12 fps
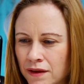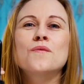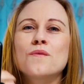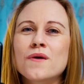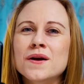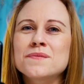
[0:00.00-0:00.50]

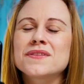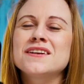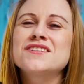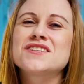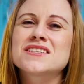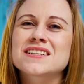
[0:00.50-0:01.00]
Warmth
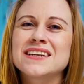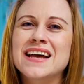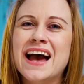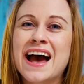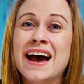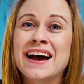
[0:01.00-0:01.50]
is just gonna
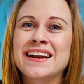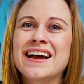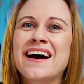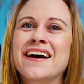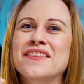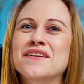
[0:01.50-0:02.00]
add
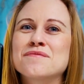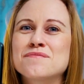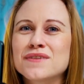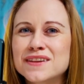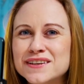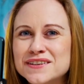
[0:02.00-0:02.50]
either
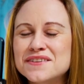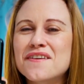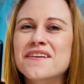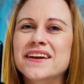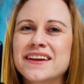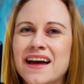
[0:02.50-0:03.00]
blue
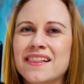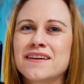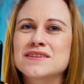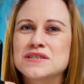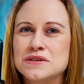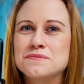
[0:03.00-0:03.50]
or yellow
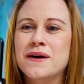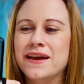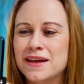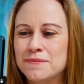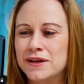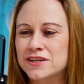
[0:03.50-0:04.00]
to my
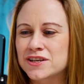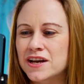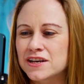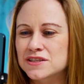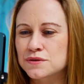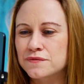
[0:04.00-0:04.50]
image.
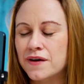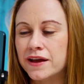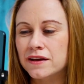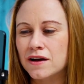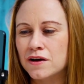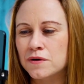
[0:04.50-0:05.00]
So if I
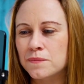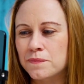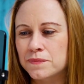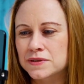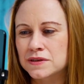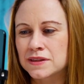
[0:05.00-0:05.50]
go
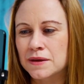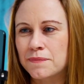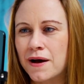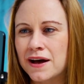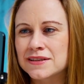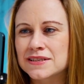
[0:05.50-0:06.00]
to the
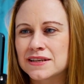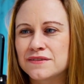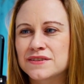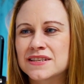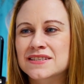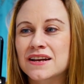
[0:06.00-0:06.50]

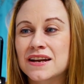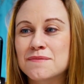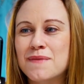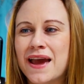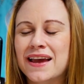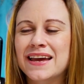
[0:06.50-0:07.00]
positives, it's gonna
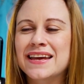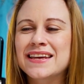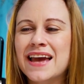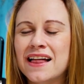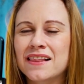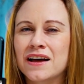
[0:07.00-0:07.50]
make it
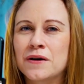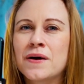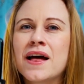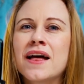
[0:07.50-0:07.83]
yellow.